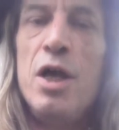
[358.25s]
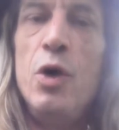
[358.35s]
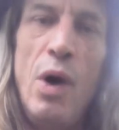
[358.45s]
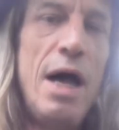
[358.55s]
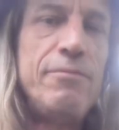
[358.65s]

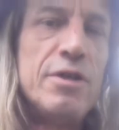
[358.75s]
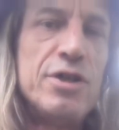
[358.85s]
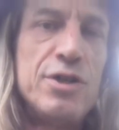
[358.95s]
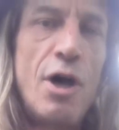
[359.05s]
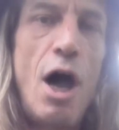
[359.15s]
You have to
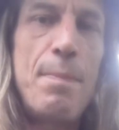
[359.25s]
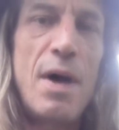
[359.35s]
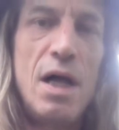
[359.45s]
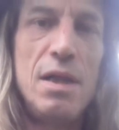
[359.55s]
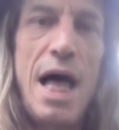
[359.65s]
stop
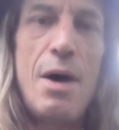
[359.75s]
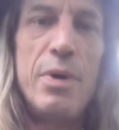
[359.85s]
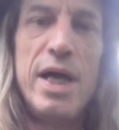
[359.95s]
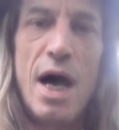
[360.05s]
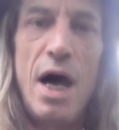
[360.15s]
allowing